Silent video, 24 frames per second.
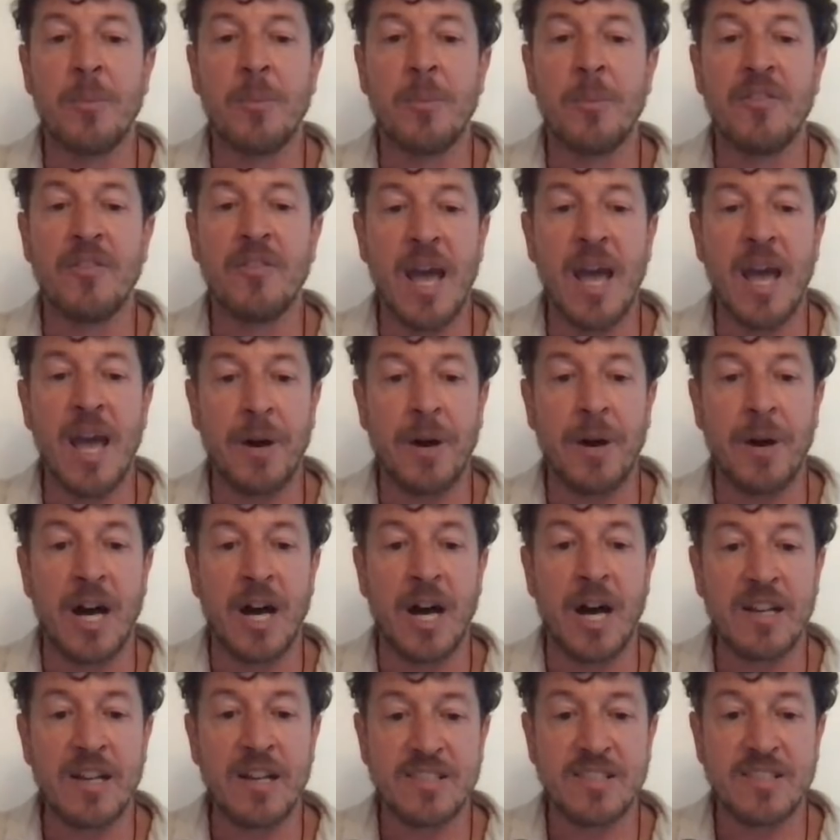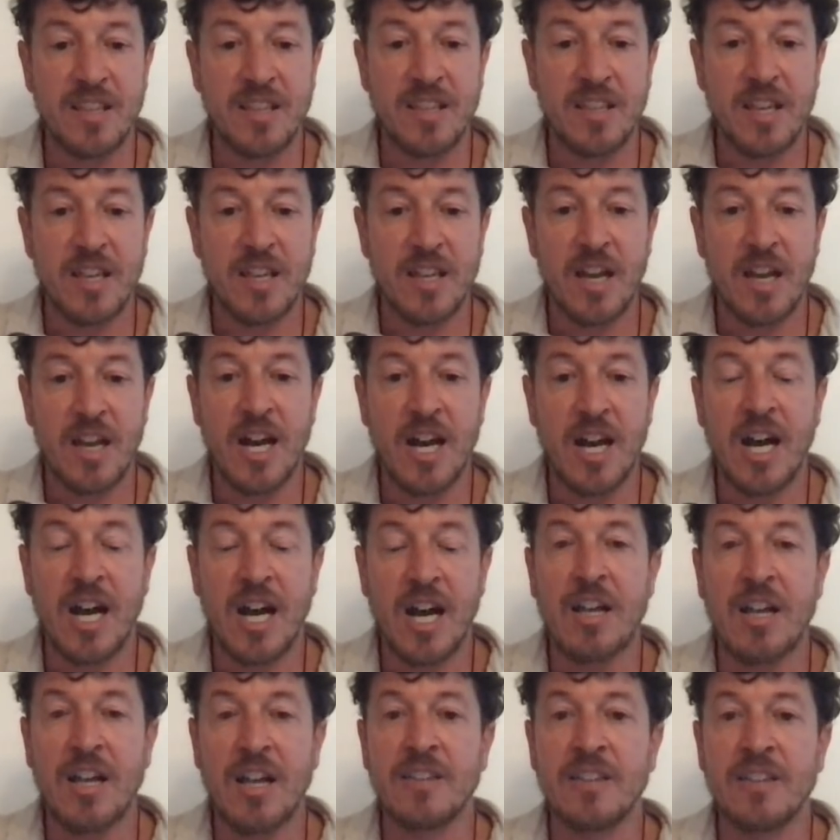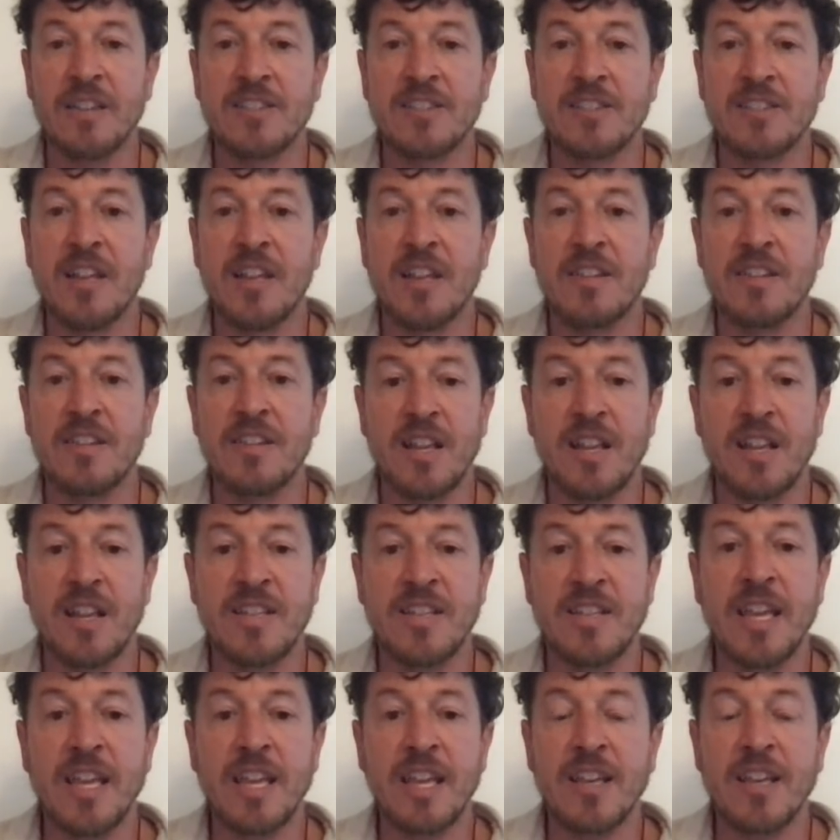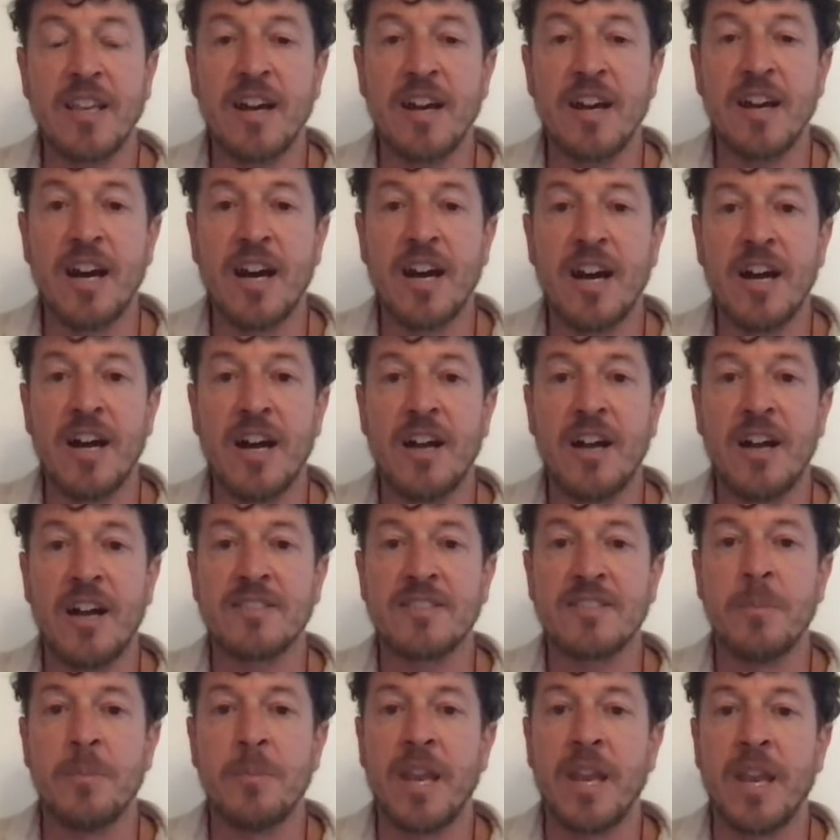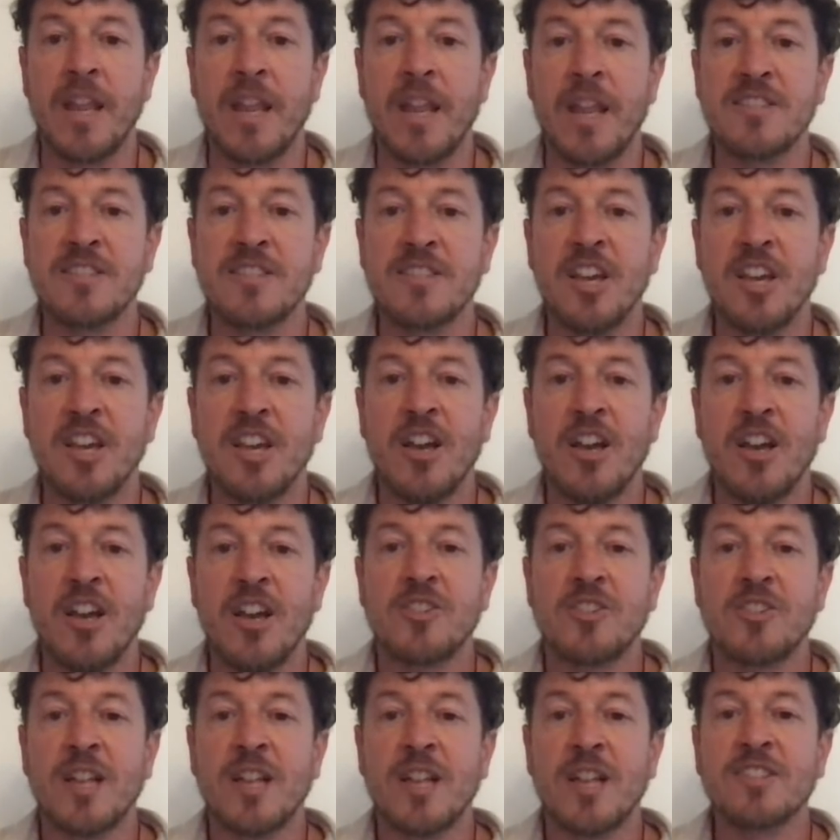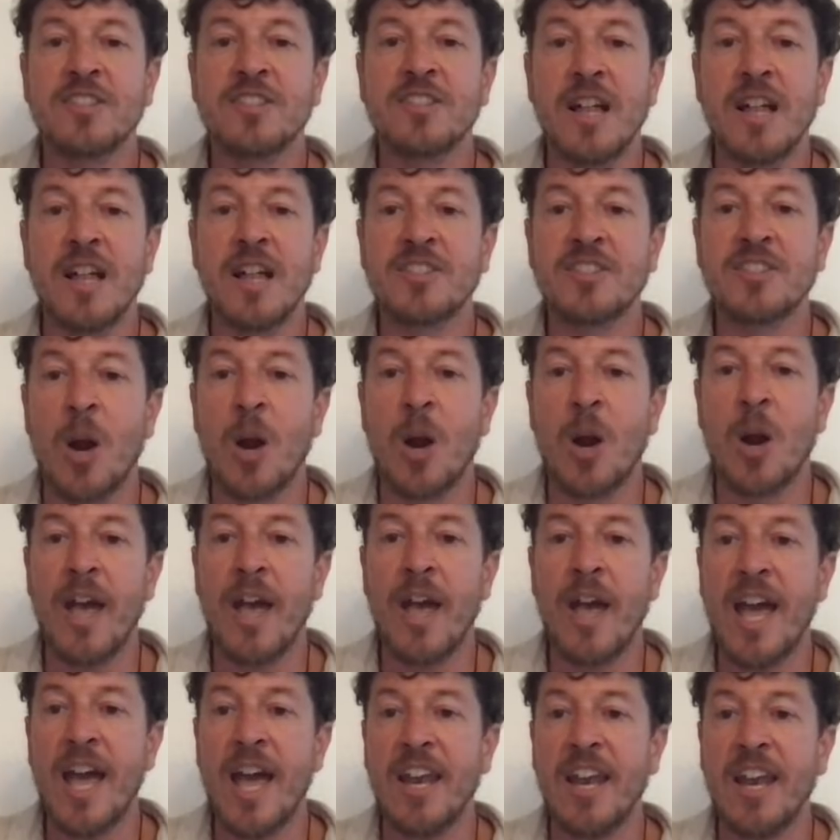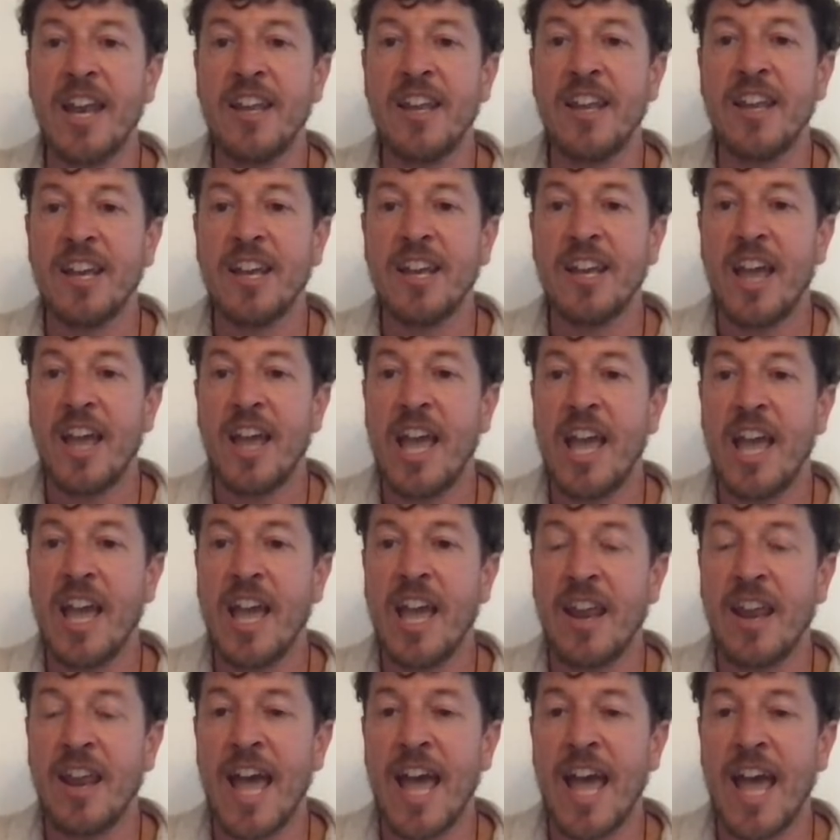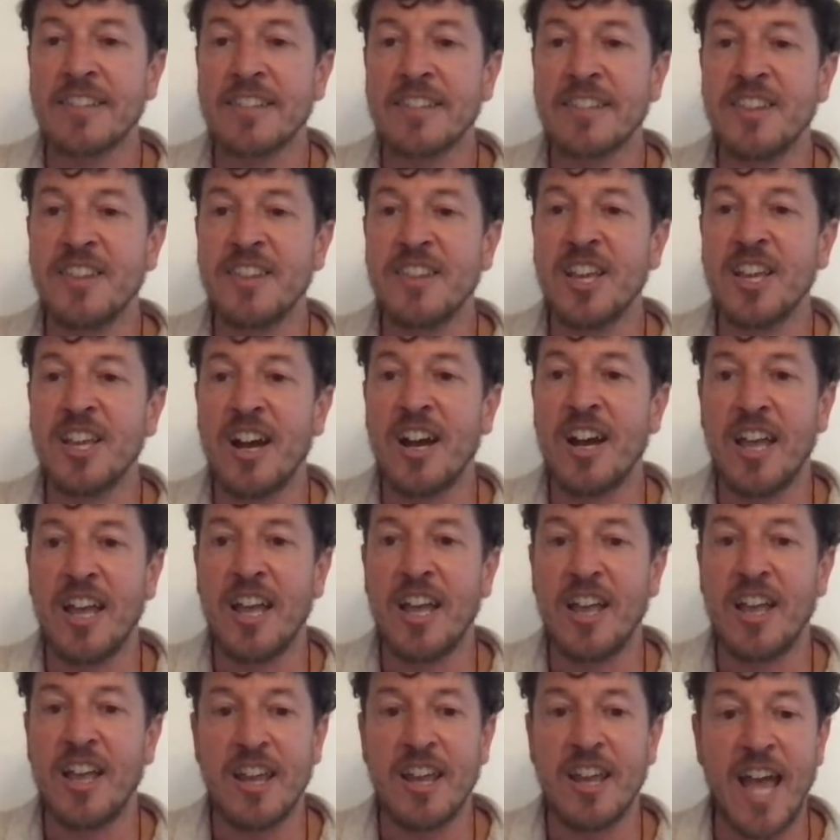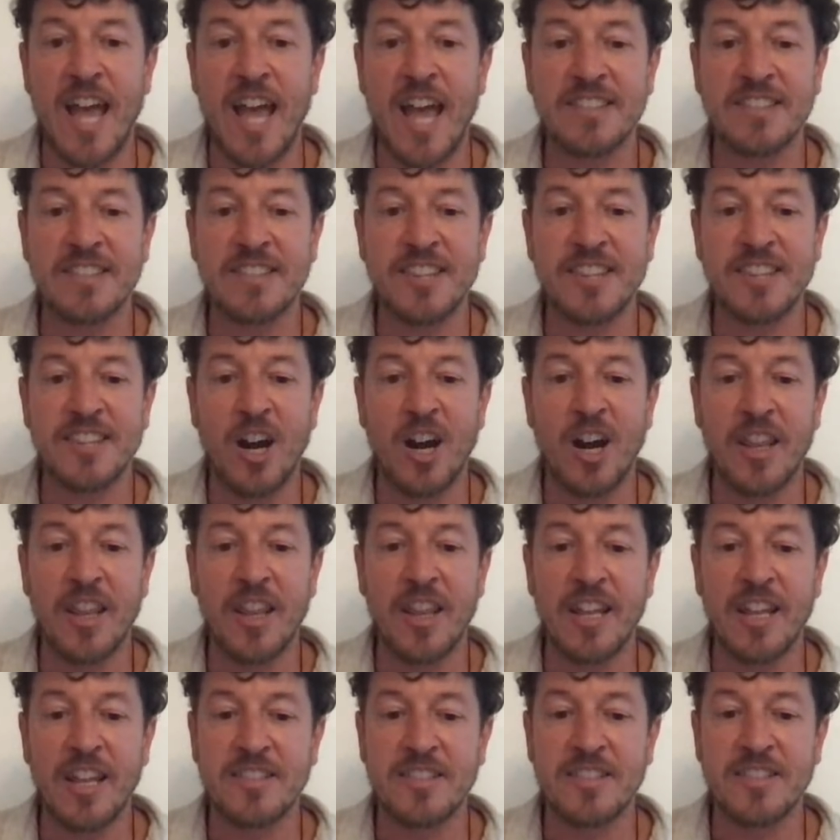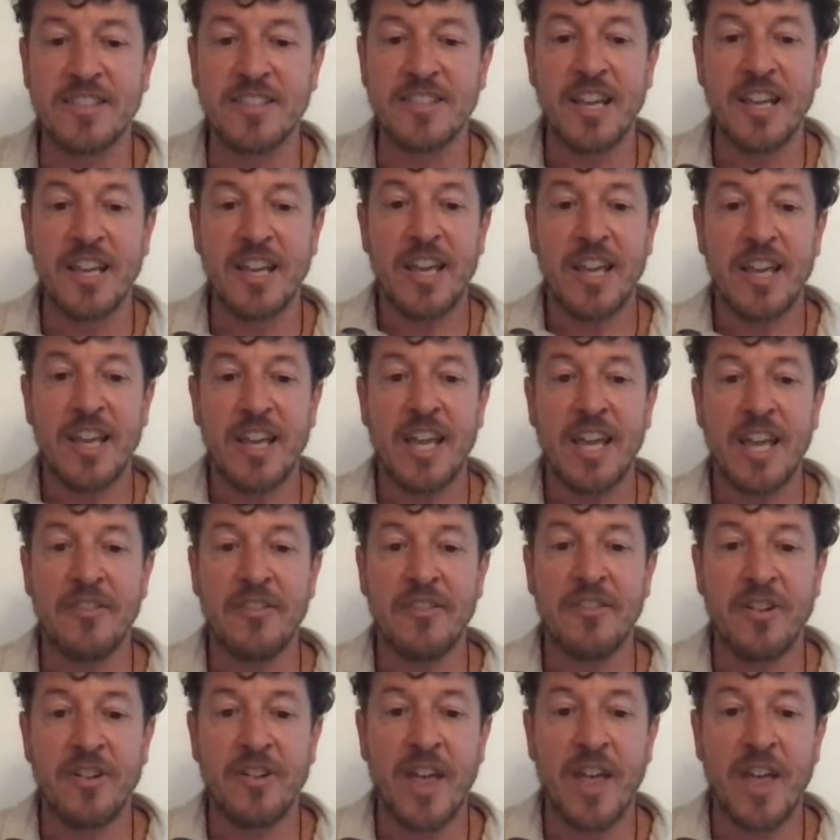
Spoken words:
a number of epochs. It's gonna take some minutes. So let's go ahead and ask the audience if